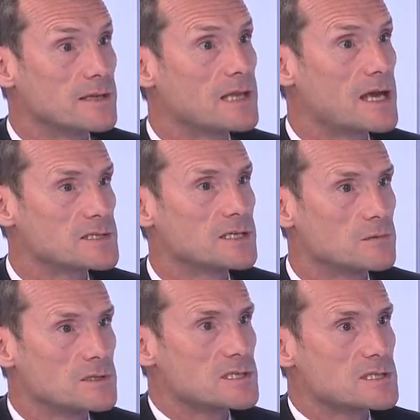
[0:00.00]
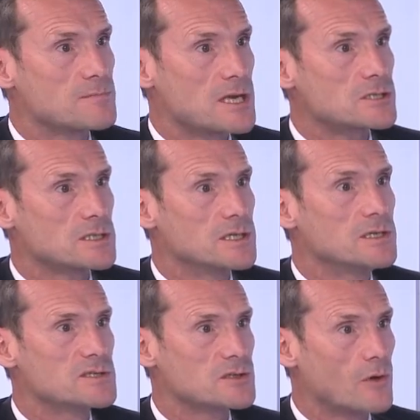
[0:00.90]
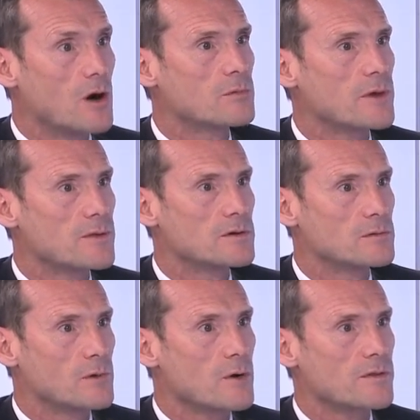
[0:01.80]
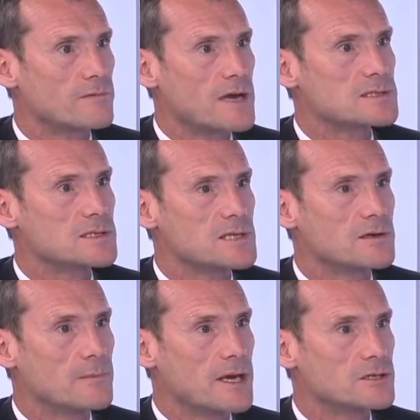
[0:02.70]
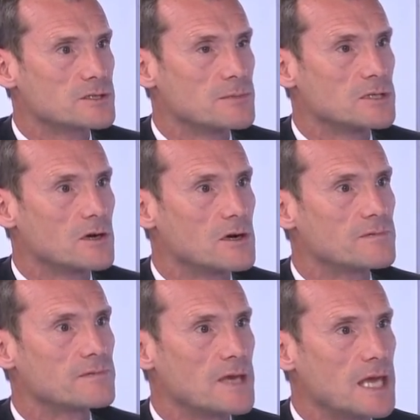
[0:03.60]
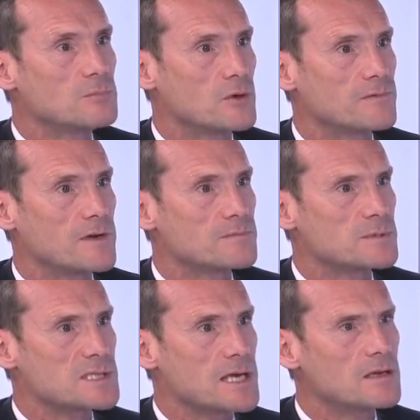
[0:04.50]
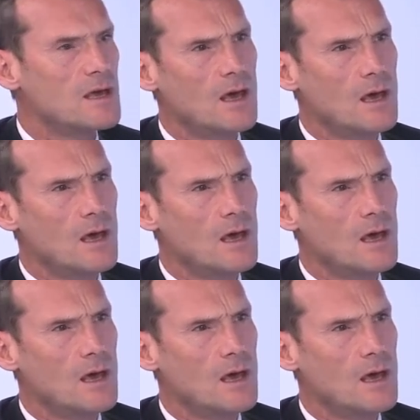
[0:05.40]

and last year was especially strong with a growth of assets under management of 8.5%.